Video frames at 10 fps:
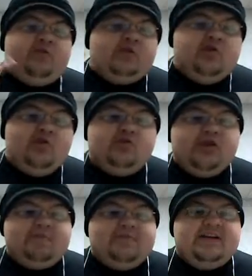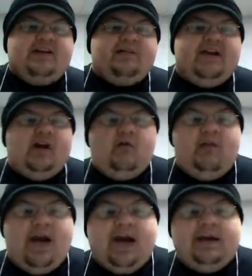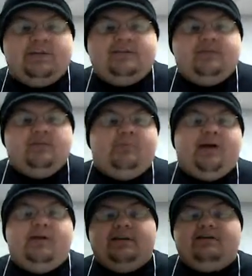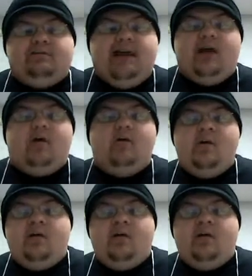those who jumped in there that 09, you know, period until now,